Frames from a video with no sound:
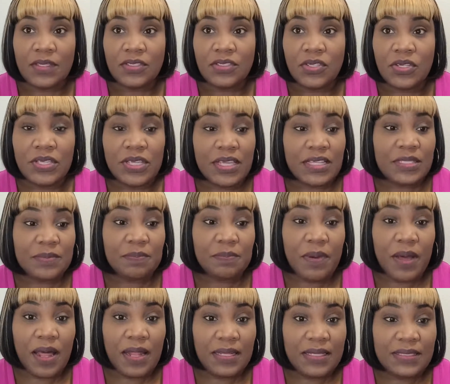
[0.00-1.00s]
So yes,
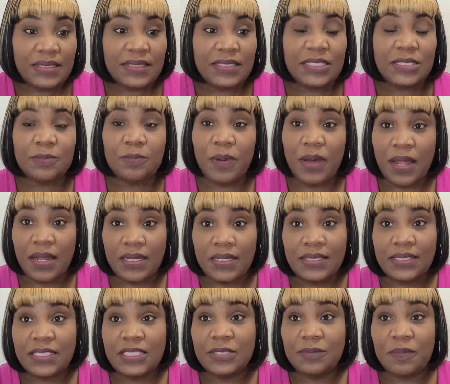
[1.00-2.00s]
policies.
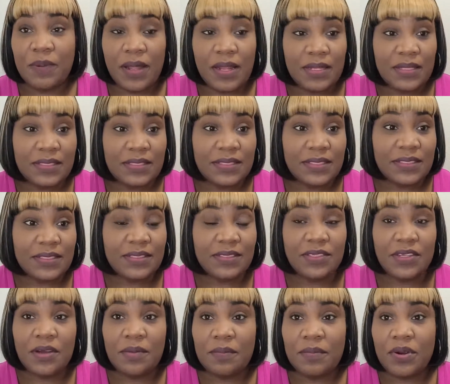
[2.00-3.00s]

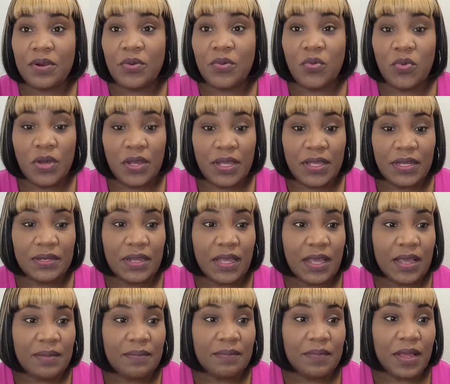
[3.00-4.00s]
Number one,
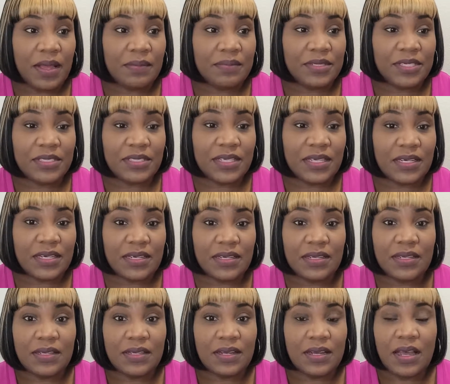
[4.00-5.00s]
I'm just
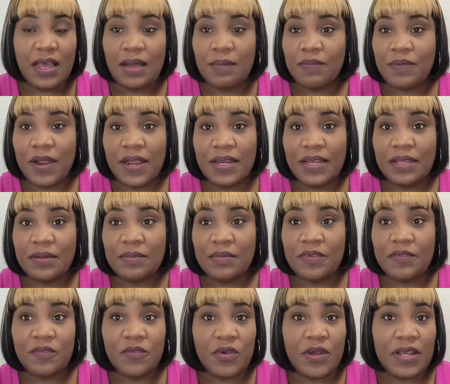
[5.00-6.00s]
gonna hop right in
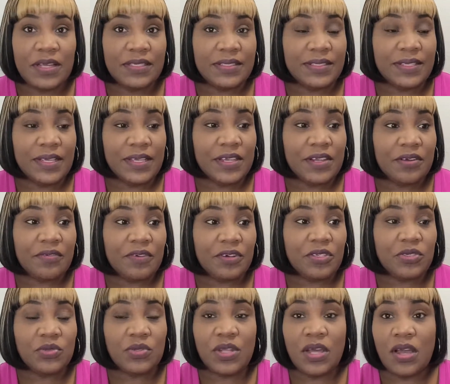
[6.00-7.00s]
before I sit here for
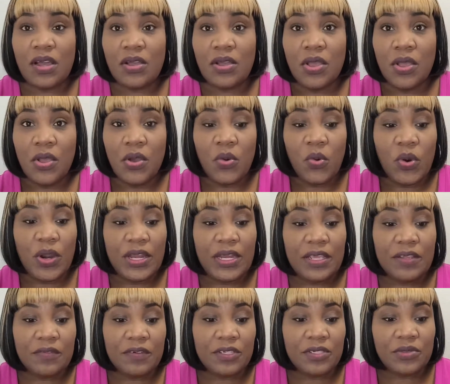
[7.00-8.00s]
too long,
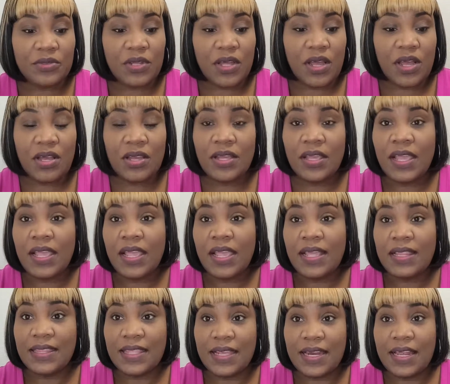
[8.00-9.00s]
waiting for too long,
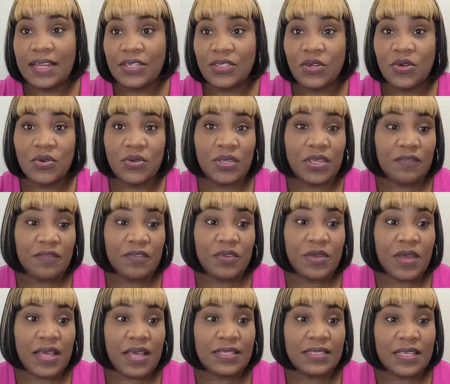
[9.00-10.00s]
and then I don't give you
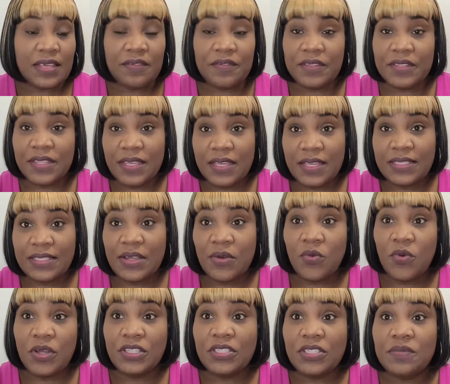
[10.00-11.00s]
guys everything because I
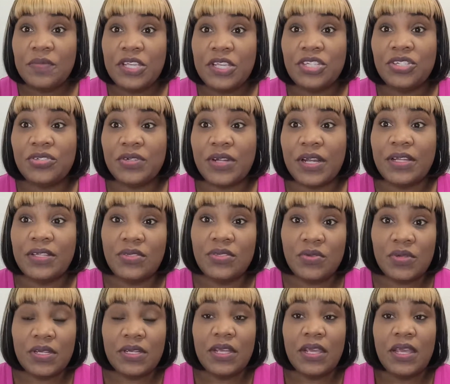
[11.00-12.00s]
want to make sure I
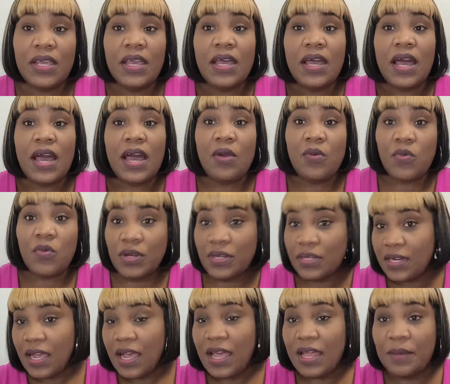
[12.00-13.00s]
do it. I would
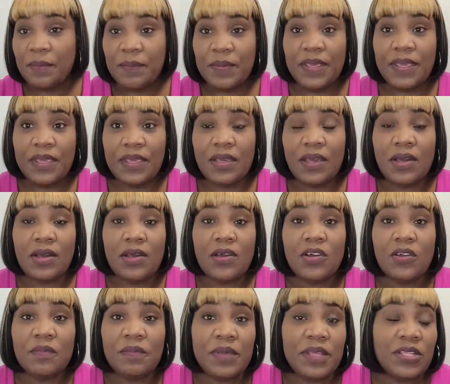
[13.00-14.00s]
not be a good